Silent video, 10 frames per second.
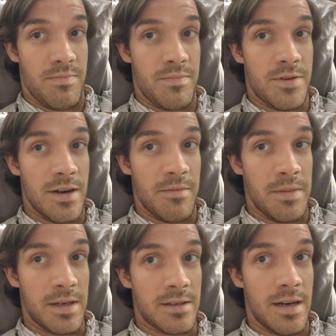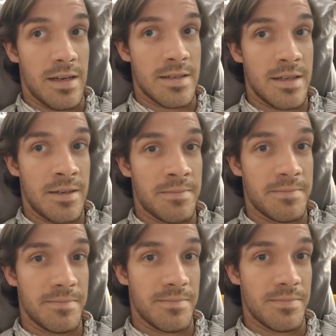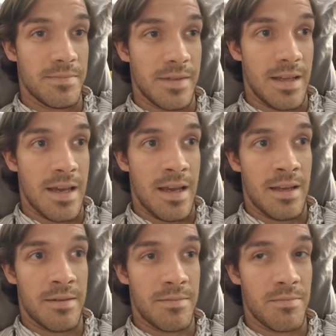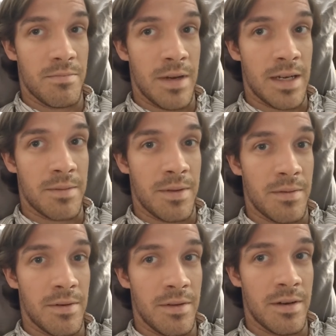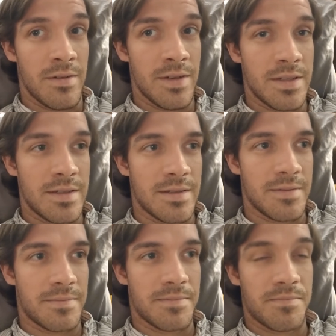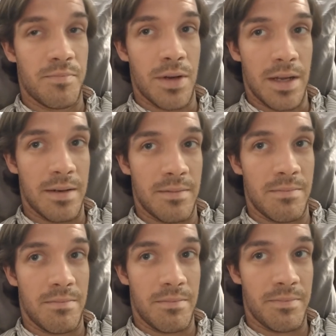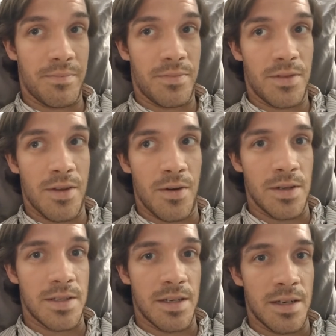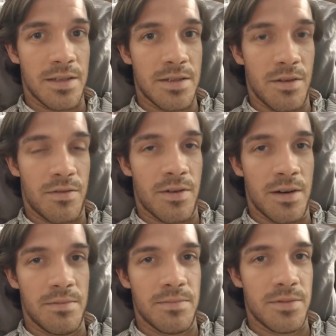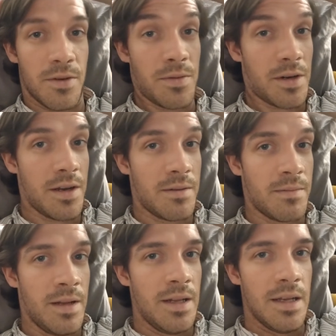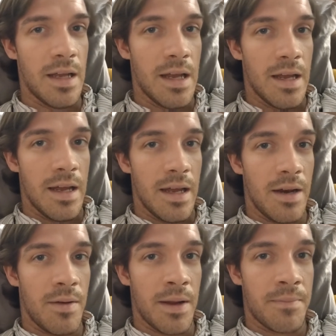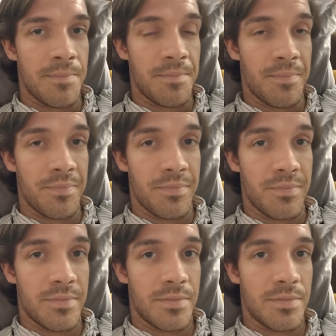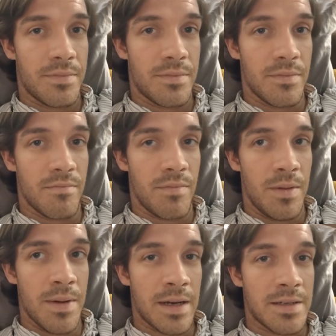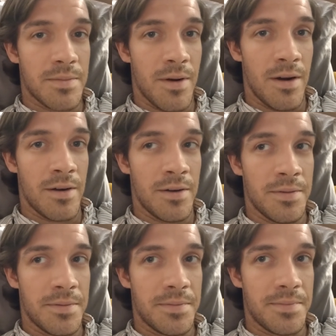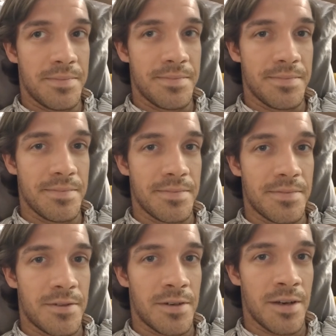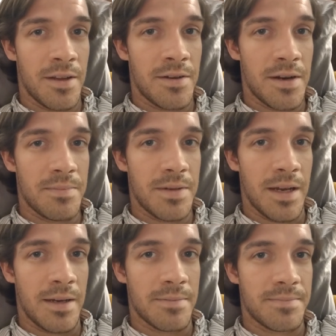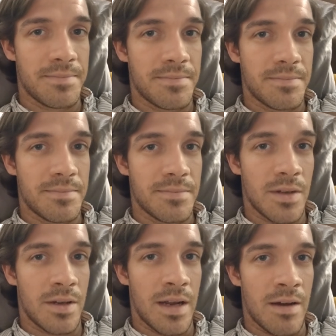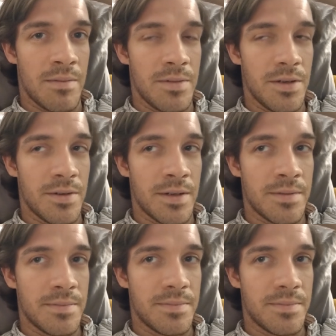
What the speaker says: driving me crazy and making me real nervous, but no incidents so far, so we're good. Anyway, be back tomorrow for another update on how I'm doing.